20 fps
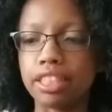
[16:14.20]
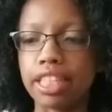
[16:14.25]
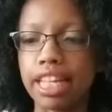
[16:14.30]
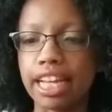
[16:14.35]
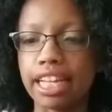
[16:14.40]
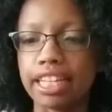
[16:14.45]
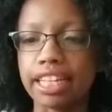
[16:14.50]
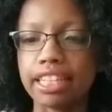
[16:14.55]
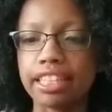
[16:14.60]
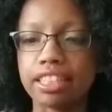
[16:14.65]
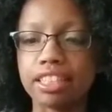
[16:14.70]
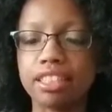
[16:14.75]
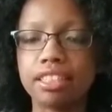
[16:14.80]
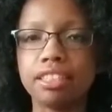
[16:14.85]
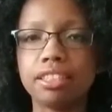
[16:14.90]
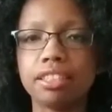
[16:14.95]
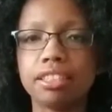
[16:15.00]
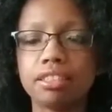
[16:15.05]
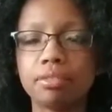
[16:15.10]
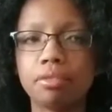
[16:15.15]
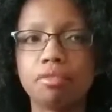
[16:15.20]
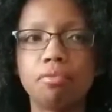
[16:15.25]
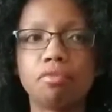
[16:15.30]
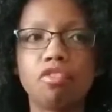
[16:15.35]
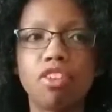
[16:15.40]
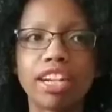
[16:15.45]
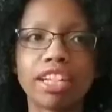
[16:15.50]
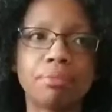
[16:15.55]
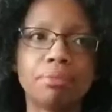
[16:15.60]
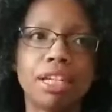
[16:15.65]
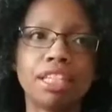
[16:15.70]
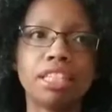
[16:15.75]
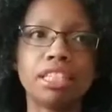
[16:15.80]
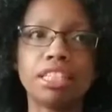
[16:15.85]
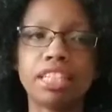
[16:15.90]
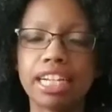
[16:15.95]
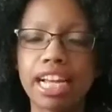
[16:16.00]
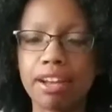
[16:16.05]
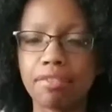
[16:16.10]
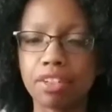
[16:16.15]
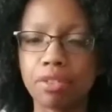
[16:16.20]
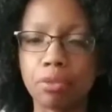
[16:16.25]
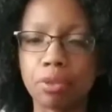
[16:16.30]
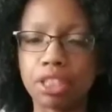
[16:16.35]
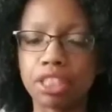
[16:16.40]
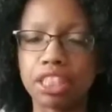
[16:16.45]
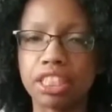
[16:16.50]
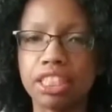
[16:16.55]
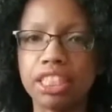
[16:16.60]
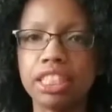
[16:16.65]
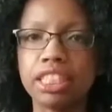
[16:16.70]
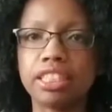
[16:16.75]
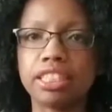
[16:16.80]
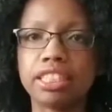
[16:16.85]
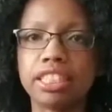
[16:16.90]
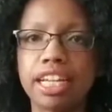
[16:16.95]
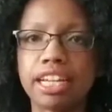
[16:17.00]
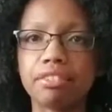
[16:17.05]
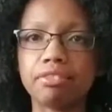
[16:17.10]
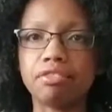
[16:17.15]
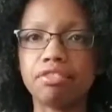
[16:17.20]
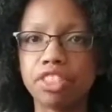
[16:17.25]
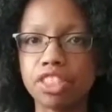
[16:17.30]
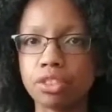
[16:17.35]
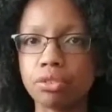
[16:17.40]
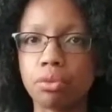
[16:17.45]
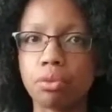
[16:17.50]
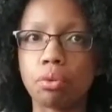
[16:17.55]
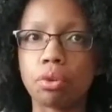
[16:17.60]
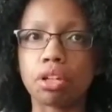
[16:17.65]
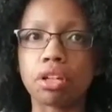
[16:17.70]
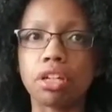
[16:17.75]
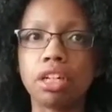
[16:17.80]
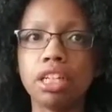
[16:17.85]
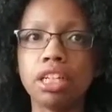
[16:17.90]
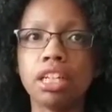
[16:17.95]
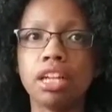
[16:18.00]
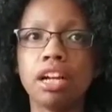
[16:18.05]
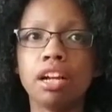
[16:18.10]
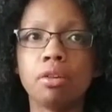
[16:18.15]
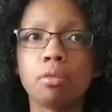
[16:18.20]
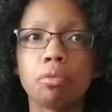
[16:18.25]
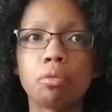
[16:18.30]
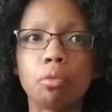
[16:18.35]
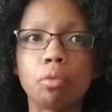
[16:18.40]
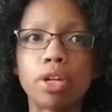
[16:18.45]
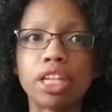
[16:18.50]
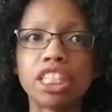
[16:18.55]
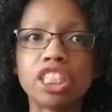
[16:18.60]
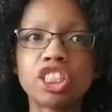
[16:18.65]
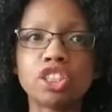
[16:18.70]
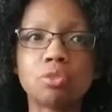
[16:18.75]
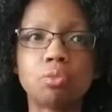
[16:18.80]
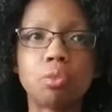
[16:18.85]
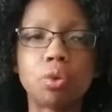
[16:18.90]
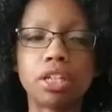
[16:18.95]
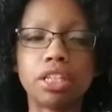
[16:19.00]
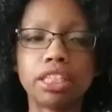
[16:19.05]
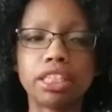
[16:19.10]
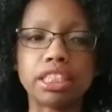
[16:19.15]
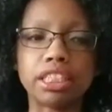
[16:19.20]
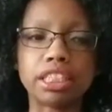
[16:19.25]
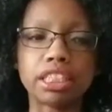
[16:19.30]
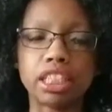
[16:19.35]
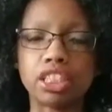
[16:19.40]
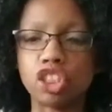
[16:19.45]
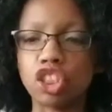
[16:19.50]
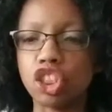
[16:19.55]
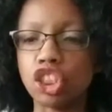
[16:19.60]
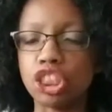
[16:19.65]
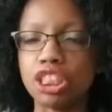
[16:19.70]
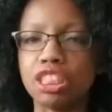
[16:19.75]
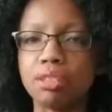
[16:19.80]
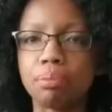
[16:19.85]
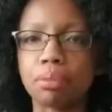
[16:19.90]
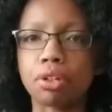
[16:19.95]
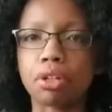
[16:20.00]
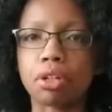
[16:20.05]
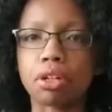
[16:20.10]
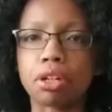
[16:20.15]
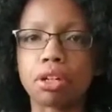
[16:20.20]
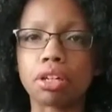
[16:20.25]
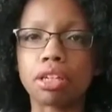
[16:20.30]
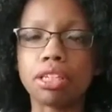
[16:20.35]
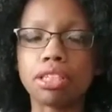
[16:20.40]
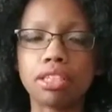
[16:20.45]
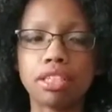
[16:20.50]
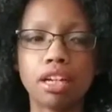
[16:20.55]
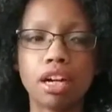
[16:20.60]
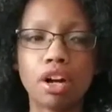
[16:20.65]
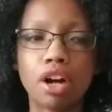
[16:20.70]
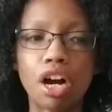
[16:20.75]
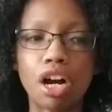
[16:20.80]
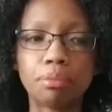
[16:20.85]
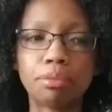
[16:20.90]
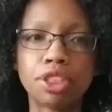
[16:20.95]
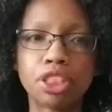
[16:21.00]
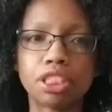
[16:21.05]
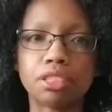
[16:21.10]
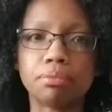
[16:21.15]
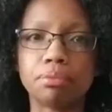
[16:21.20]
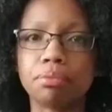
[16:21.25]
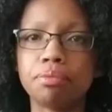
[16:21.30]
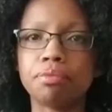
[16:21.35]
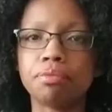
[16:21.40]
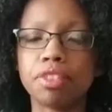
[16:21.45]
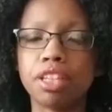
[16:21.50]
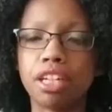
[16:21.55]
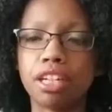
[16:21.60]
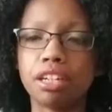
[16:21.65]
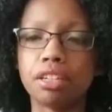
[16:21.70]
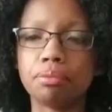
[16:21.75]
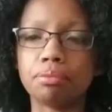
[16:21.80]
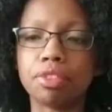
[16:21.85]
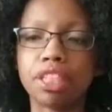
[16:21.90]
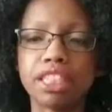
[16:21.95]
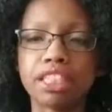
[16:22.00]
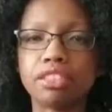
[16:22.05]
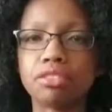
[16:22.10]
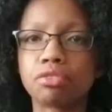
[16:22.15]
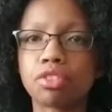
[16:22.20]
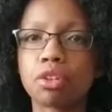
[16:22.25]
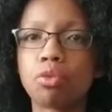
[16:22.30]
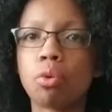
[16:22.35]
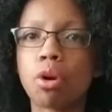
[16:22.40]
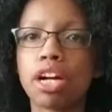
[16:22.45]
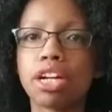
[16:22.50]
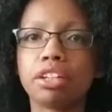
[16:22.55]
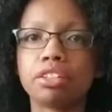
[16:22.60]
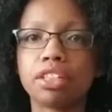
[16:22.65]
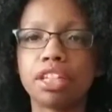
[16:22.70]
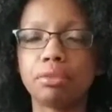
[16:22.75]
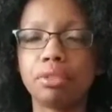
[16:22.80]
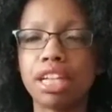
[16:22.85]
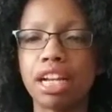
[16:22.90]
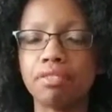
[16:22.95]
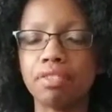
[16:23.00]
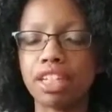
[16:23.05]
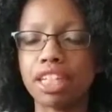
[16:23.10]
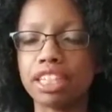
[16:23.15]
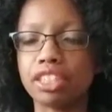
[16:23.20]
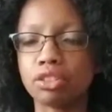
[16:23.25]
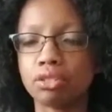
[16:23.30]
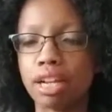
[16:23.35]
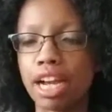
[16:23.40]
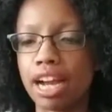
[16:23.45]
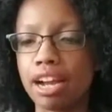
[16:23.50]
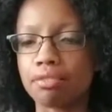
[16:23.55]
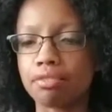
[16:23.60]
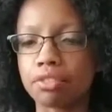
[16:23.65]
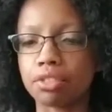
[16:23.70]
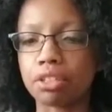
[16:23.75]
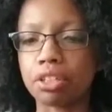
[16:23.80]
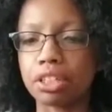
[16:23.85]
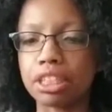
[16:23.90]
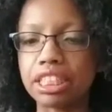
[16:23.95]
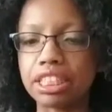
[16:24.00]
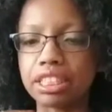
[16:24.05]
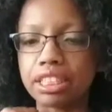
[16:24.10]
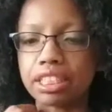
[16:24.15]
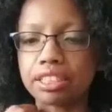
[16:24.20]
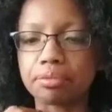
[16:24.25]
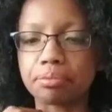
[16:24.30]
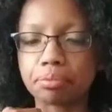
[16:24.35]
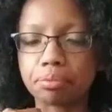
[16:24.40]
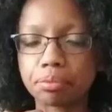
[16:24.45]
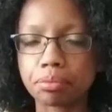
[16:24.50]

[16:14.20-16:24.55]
they recommended that everyone get Fitor, which was a cheaper option. They didn't require that we have ACE or AFA or anything.